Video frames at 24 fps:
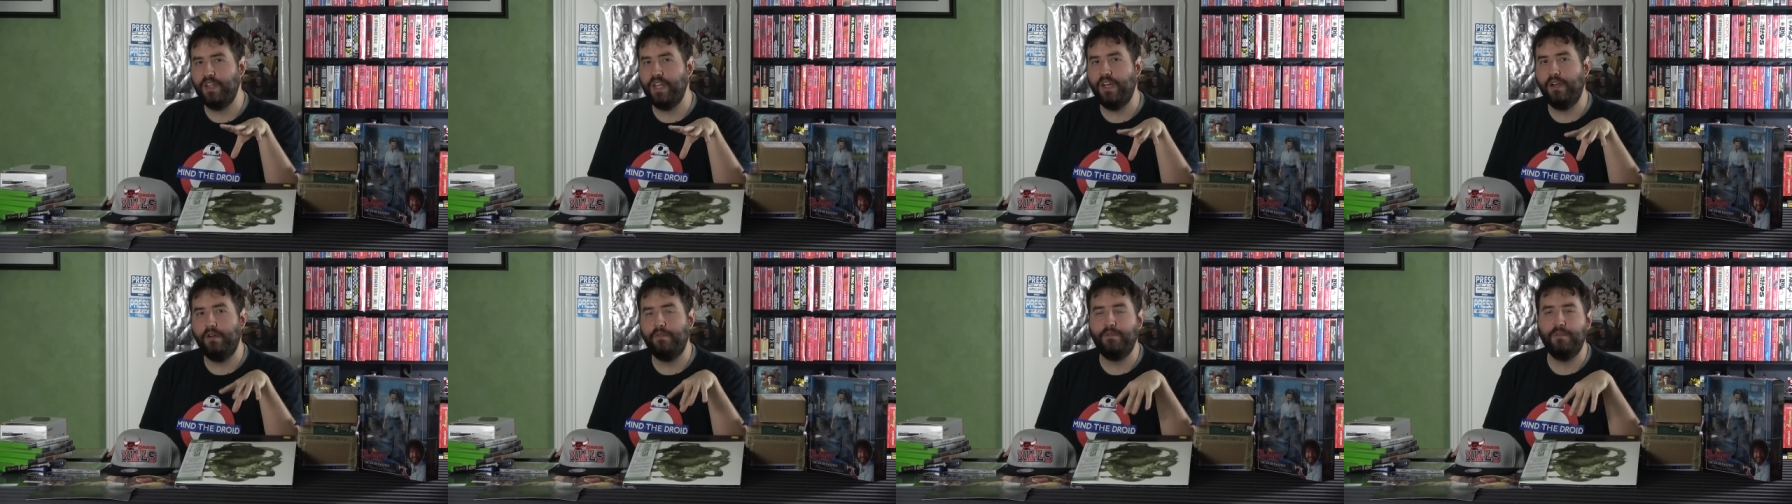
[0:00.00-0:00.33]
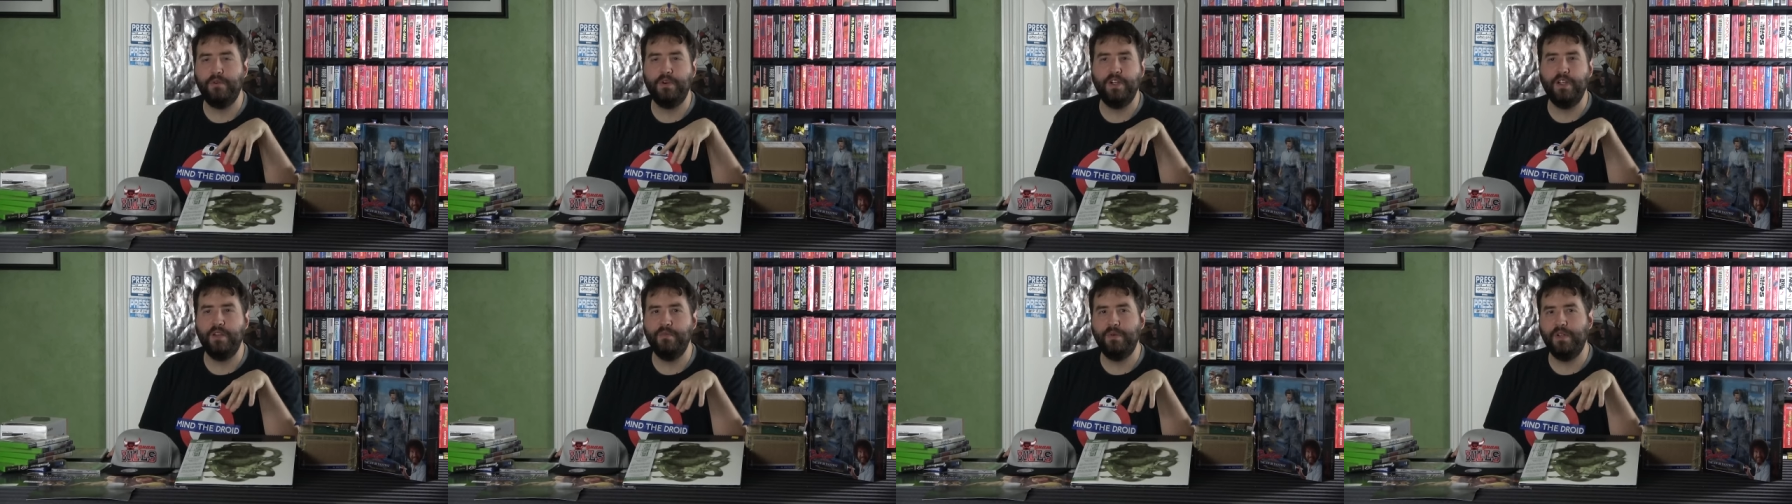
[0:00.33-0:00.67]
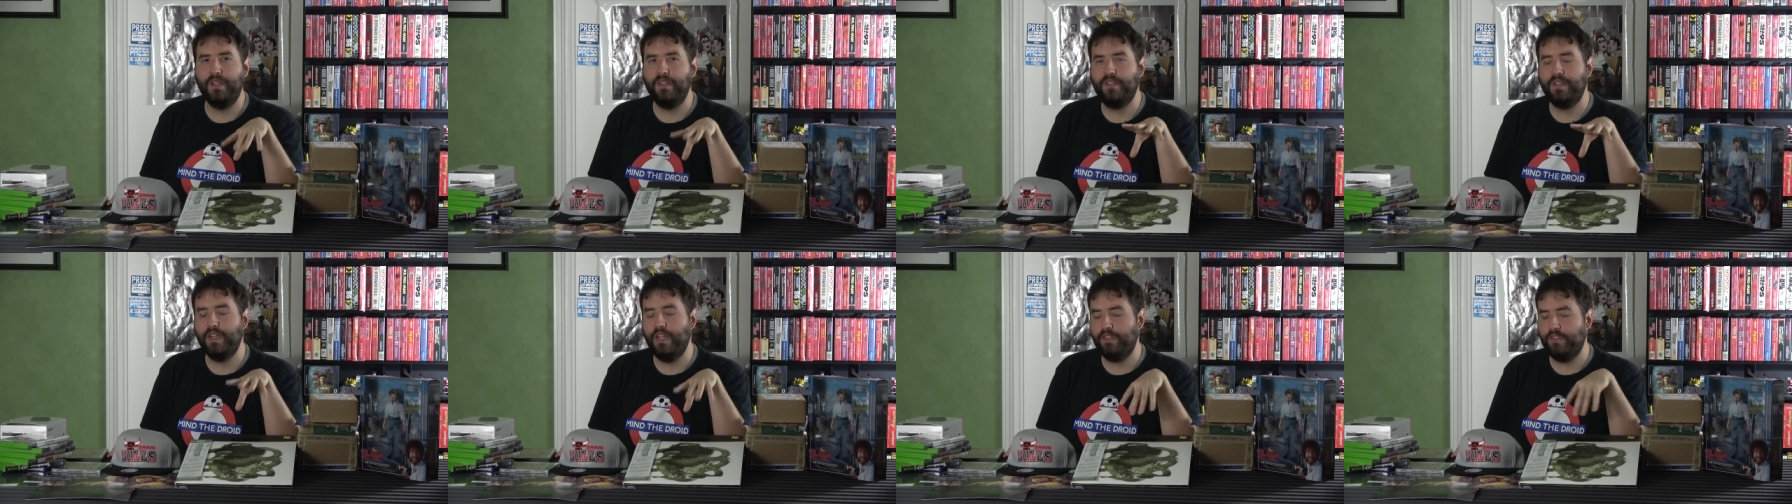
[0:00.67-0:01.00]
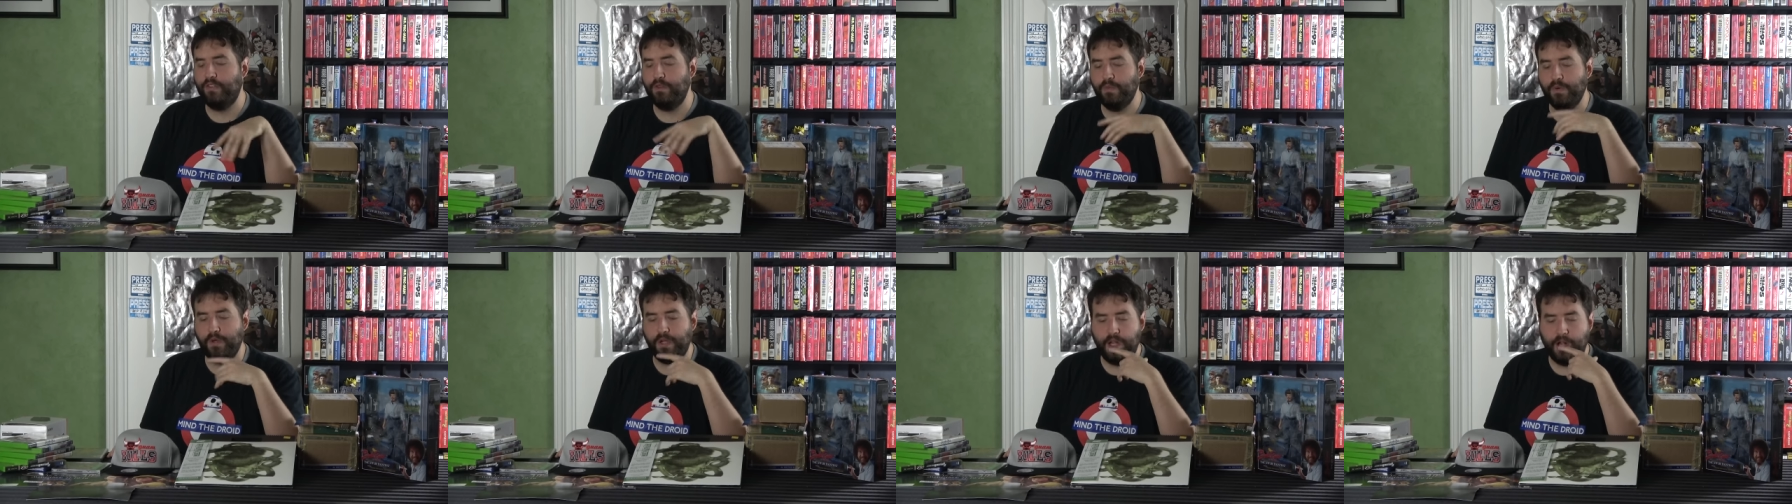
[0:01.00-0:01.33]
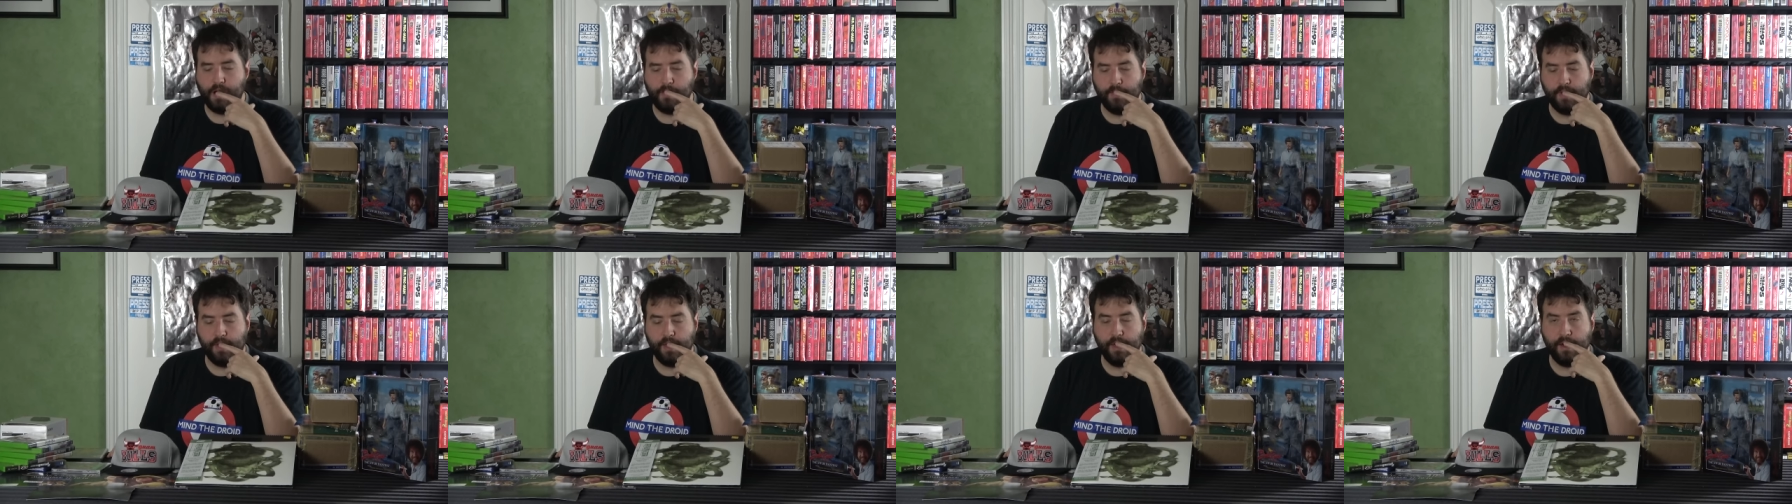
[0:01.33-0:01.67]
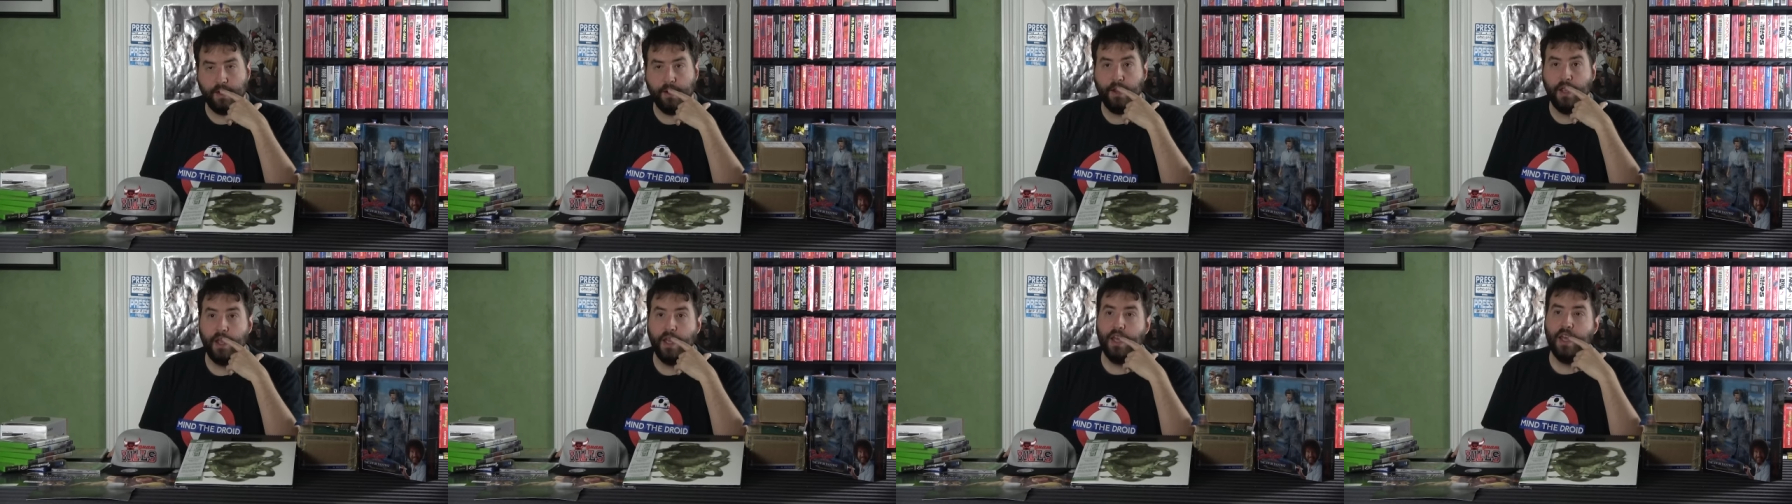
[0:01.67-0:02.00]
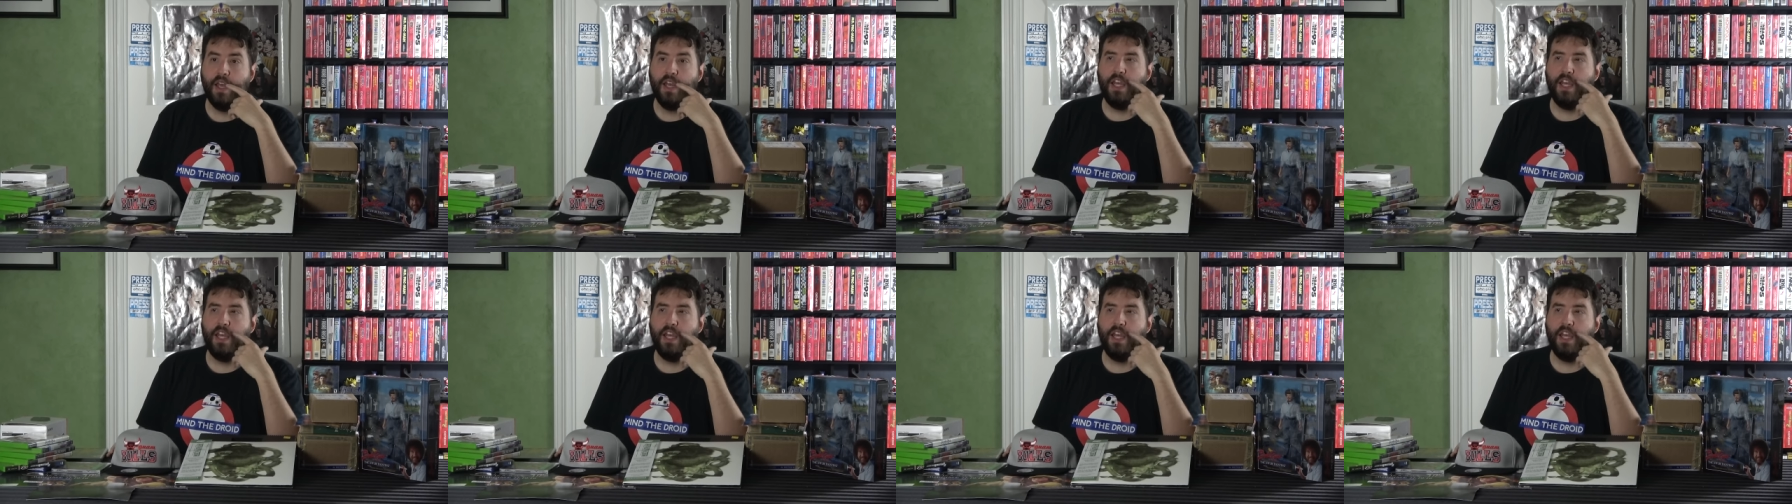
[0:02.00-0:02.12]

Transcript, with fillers: California, but it's not super common there.